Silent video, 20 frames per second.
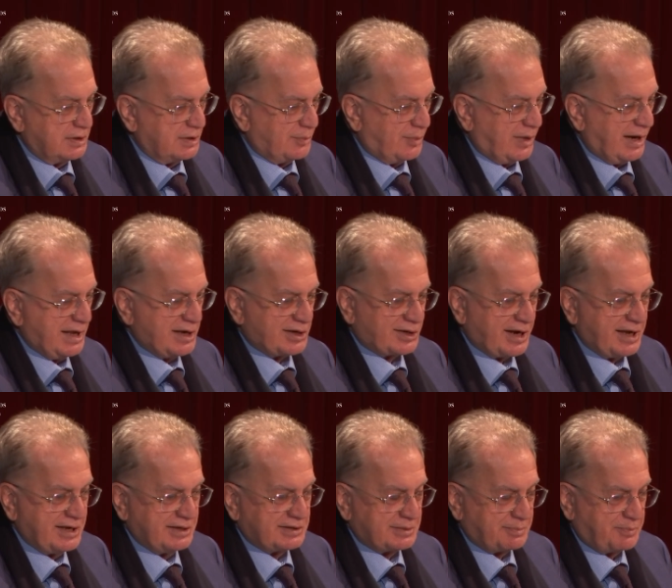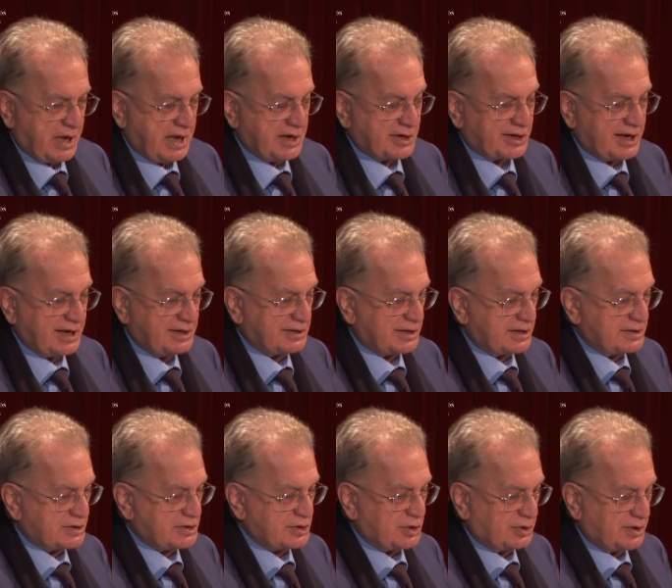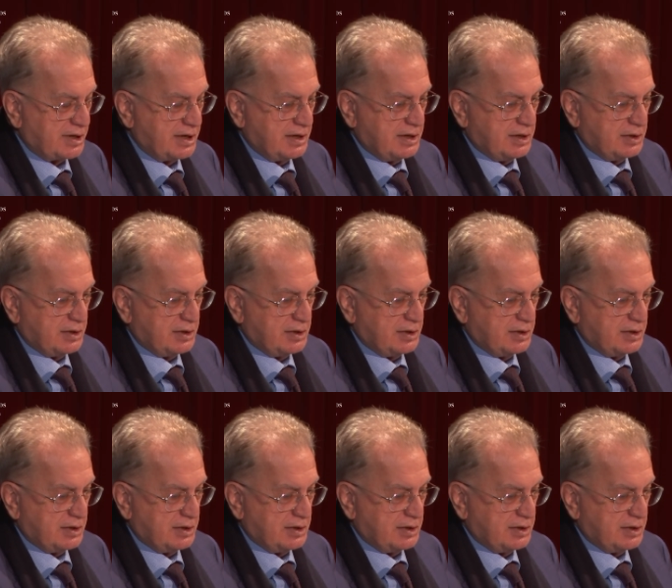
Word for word: play rent, pay rent, and so on,